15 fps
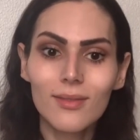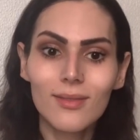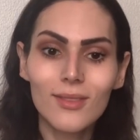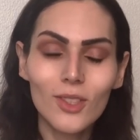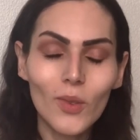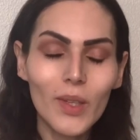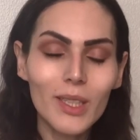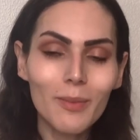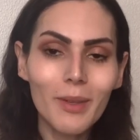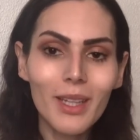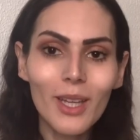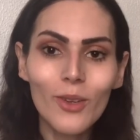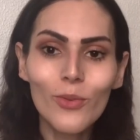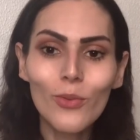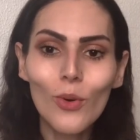So I spent
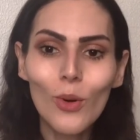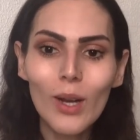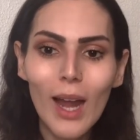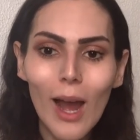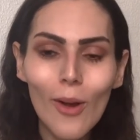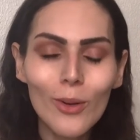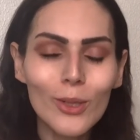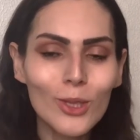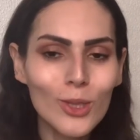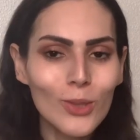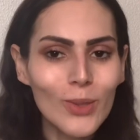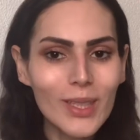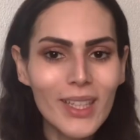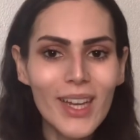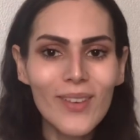like 4 hours
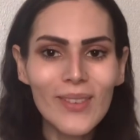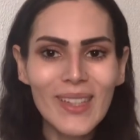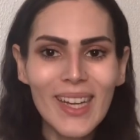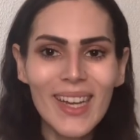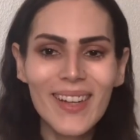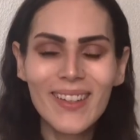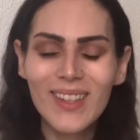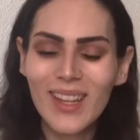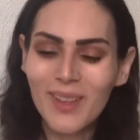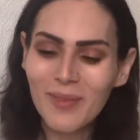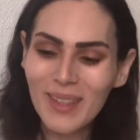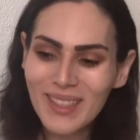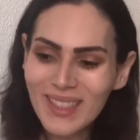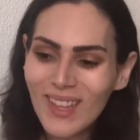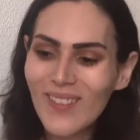doing every area, like my
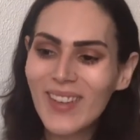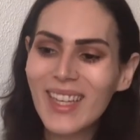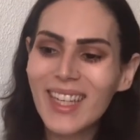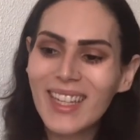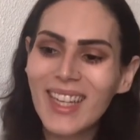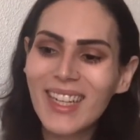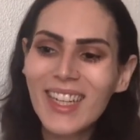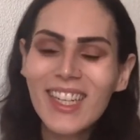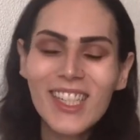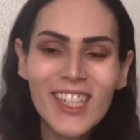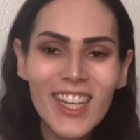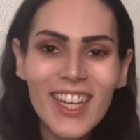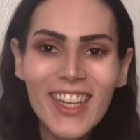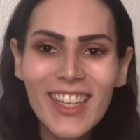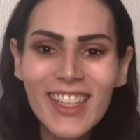stomach and then each
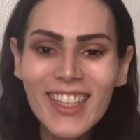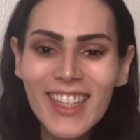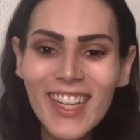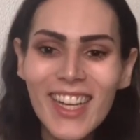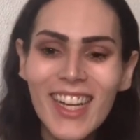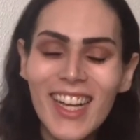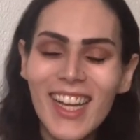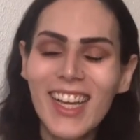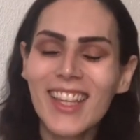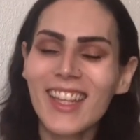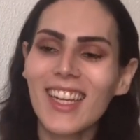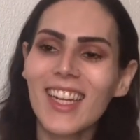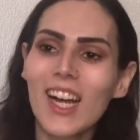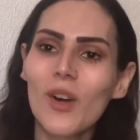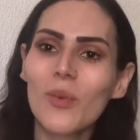leg. And
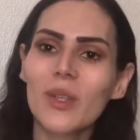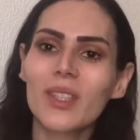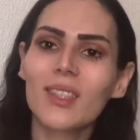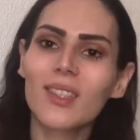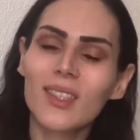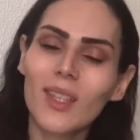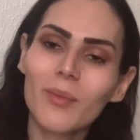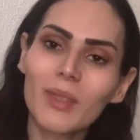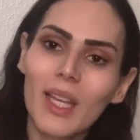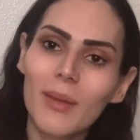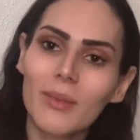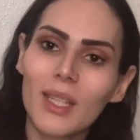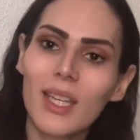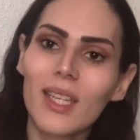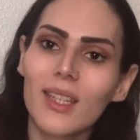then I would sometimes
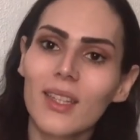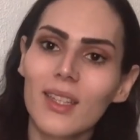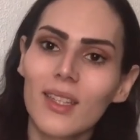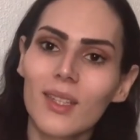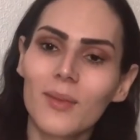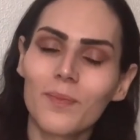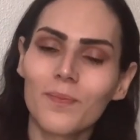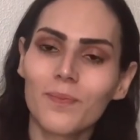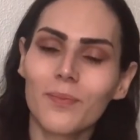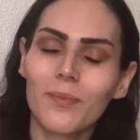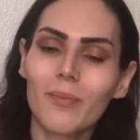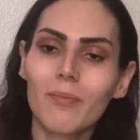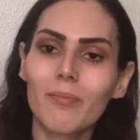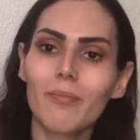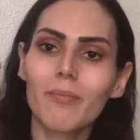hit
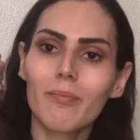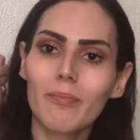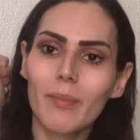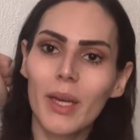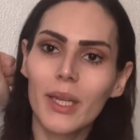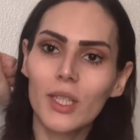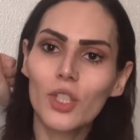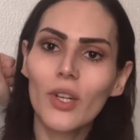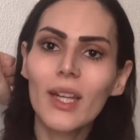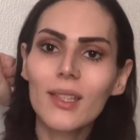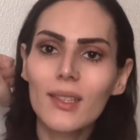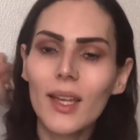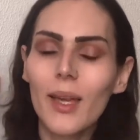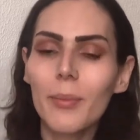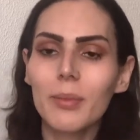my
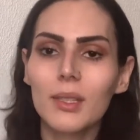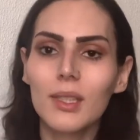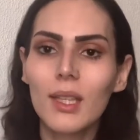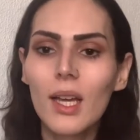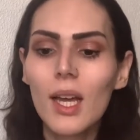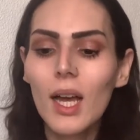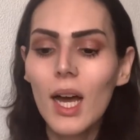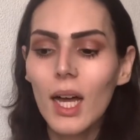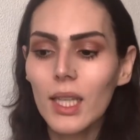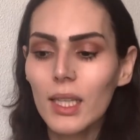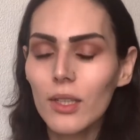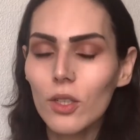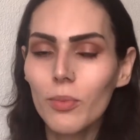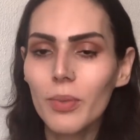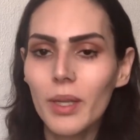triceps a
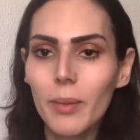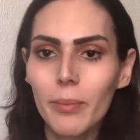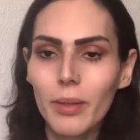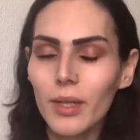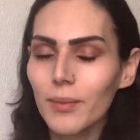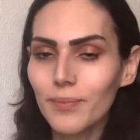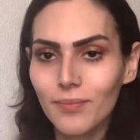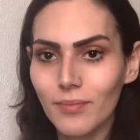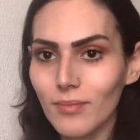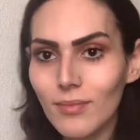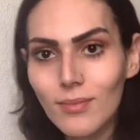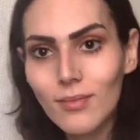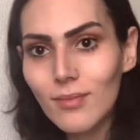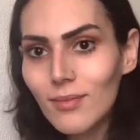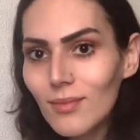little bit, but
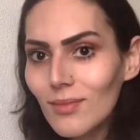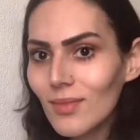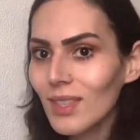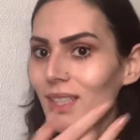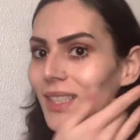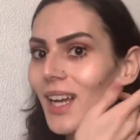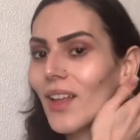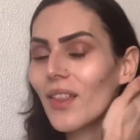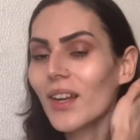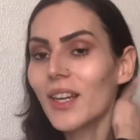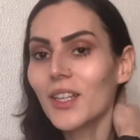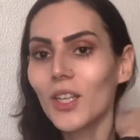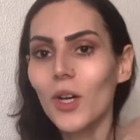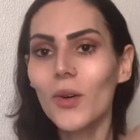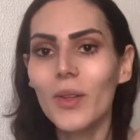now that I
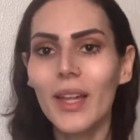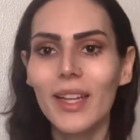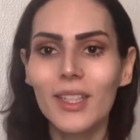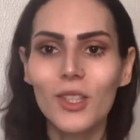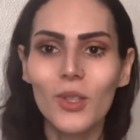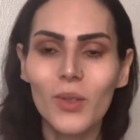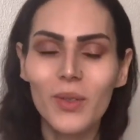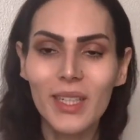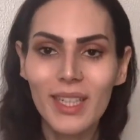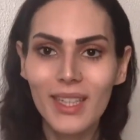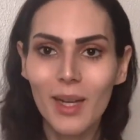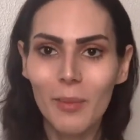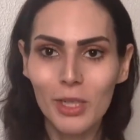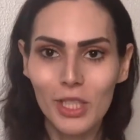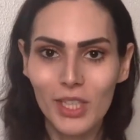know that you don't need that
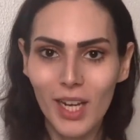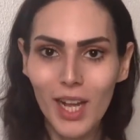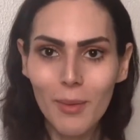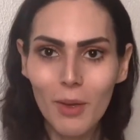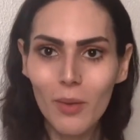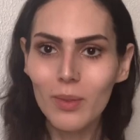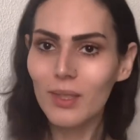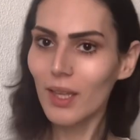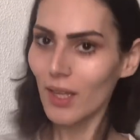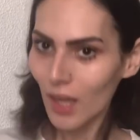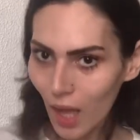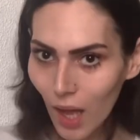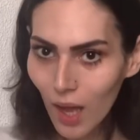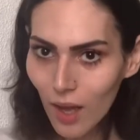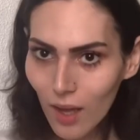much time, I was like,
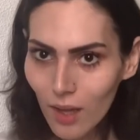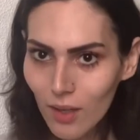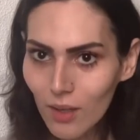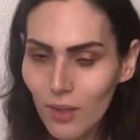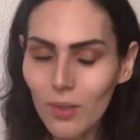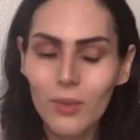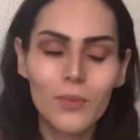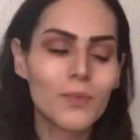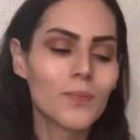oh,